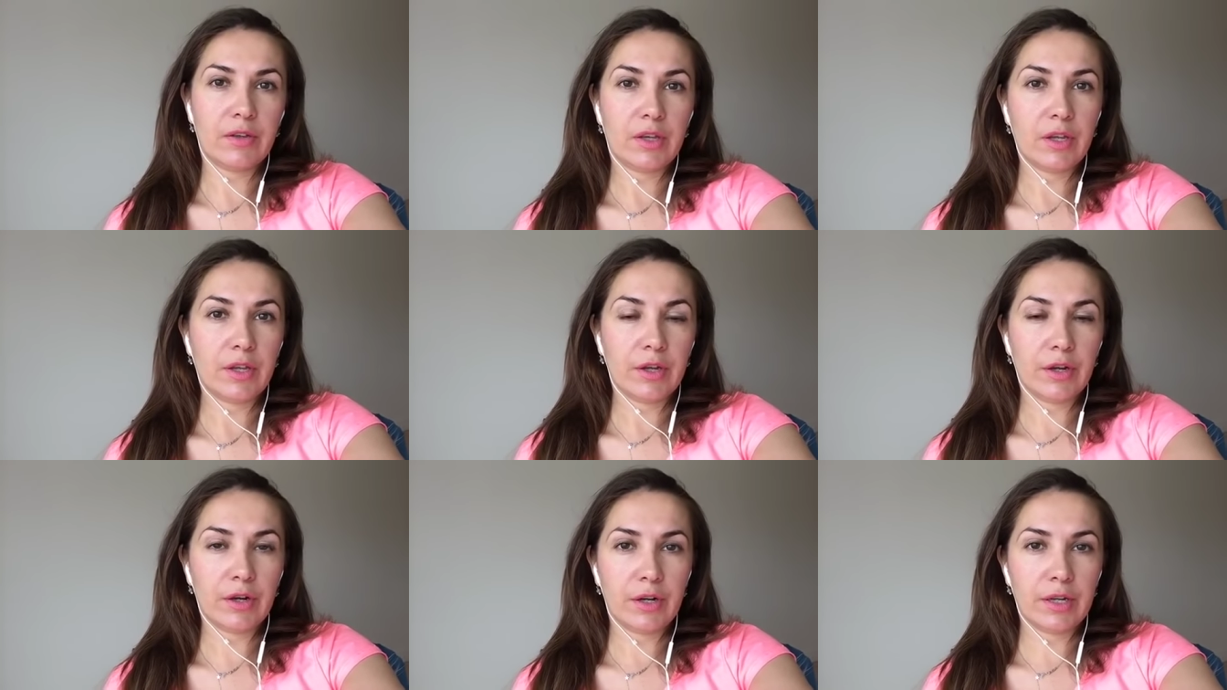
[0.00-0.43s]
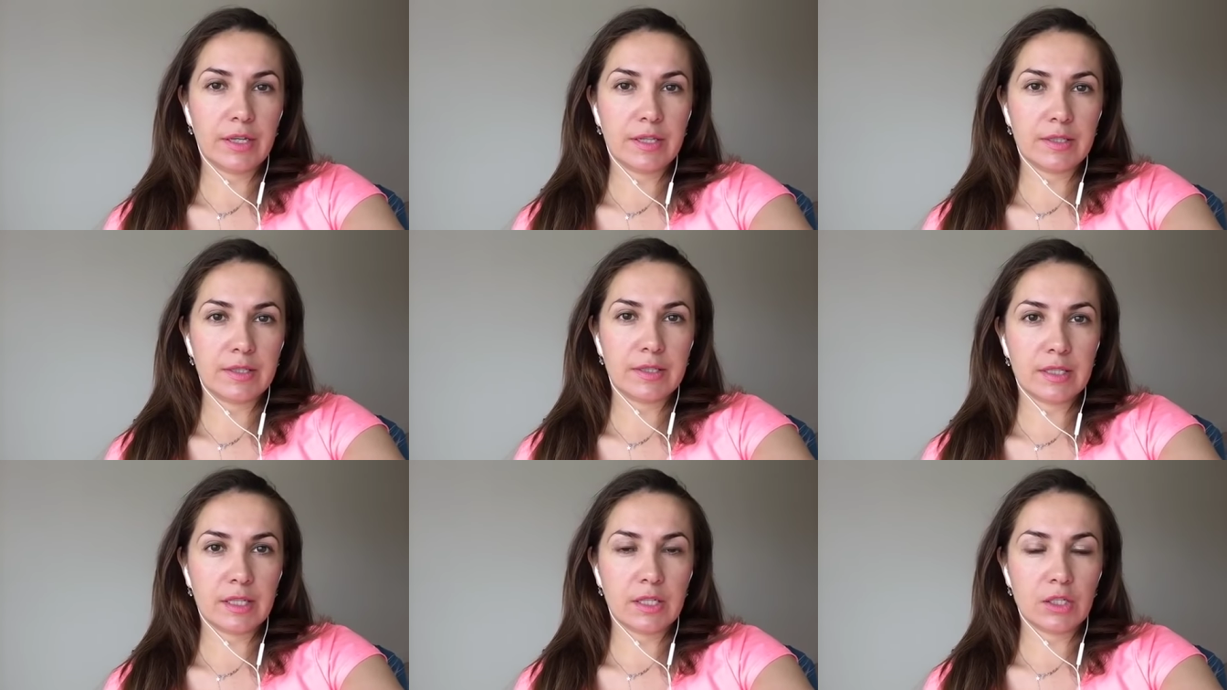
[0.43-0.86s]
here
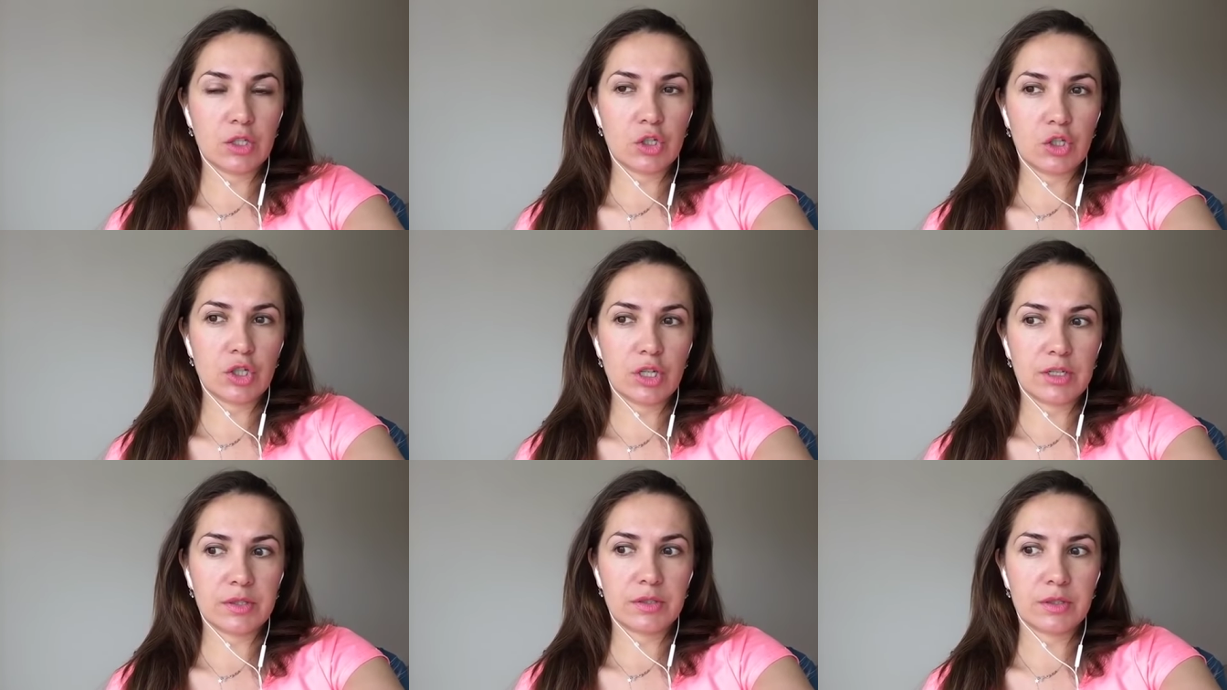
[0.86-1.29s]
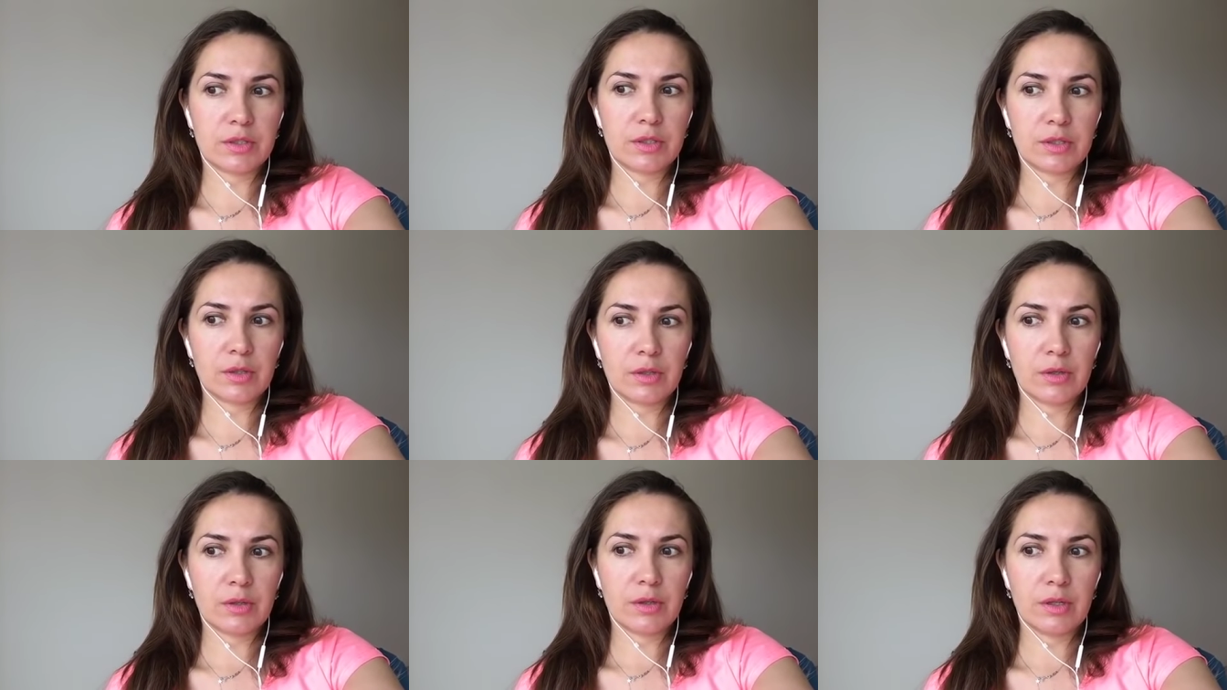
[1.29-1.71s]
is just
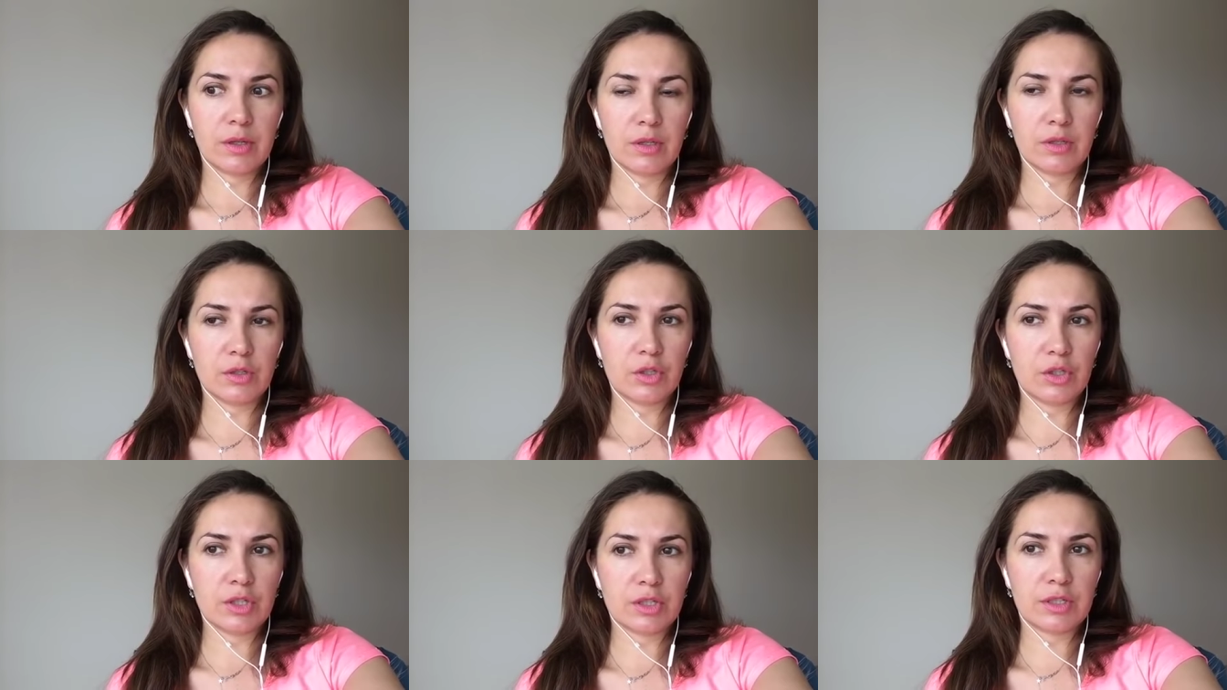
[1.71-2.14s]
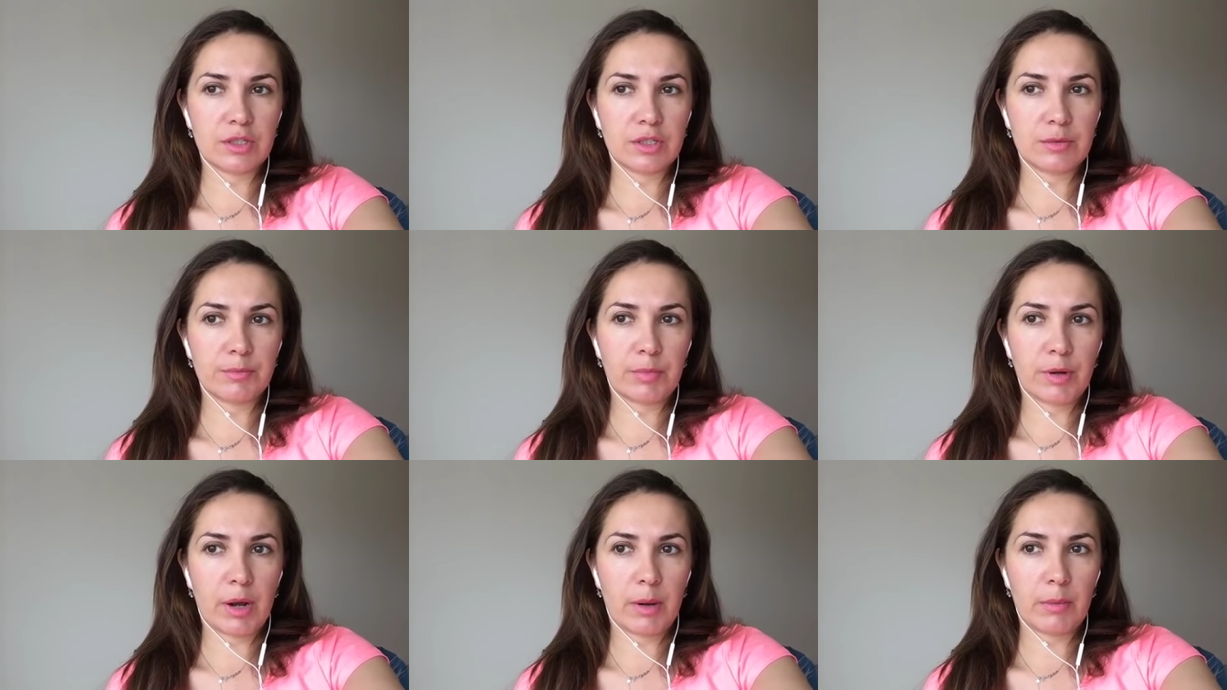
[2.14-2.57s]

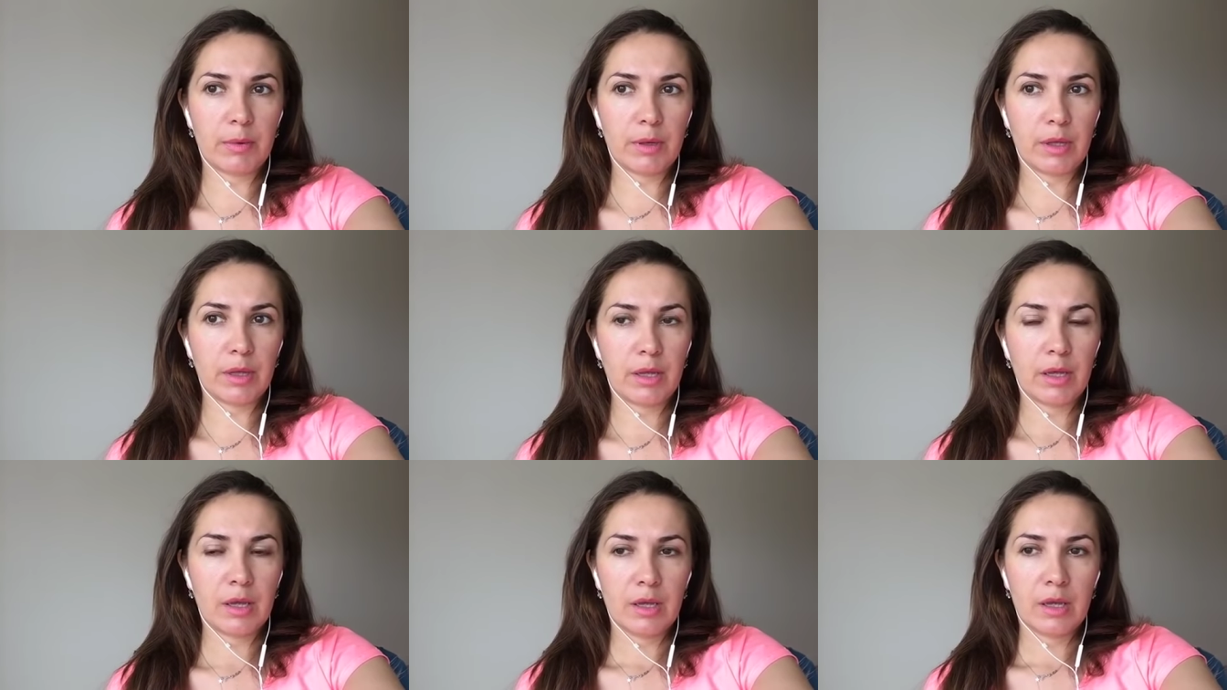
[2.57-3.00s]
probably